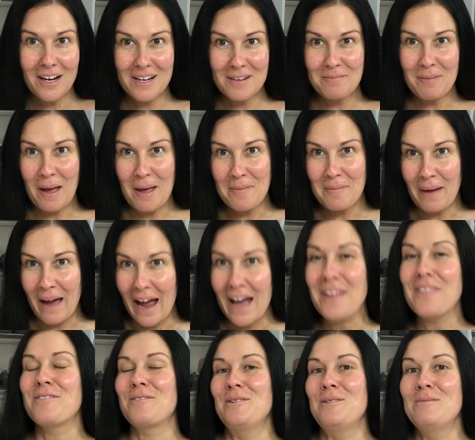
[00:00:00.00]
in my
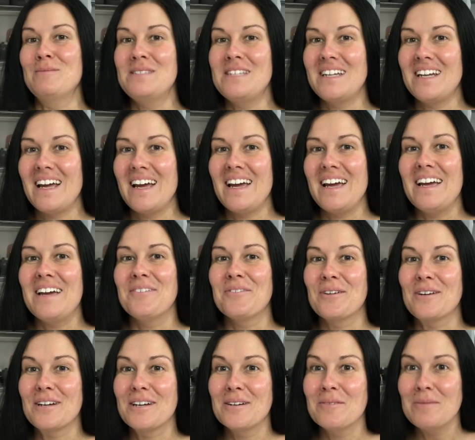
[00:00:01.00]
bathroom today and
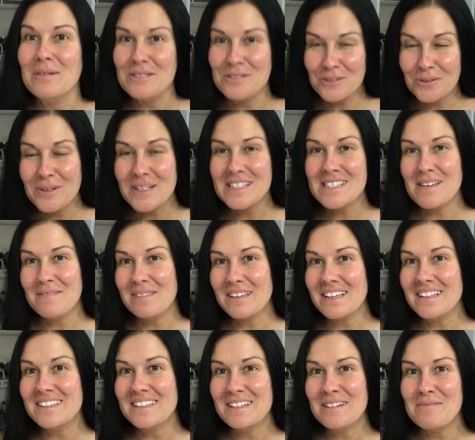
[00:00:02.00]
we're going to be doing something
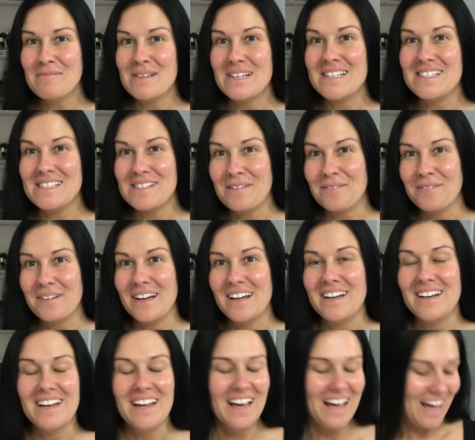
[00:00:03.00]
a little bit
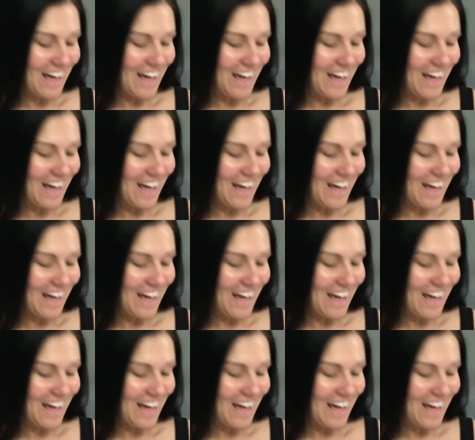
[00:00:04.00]
different.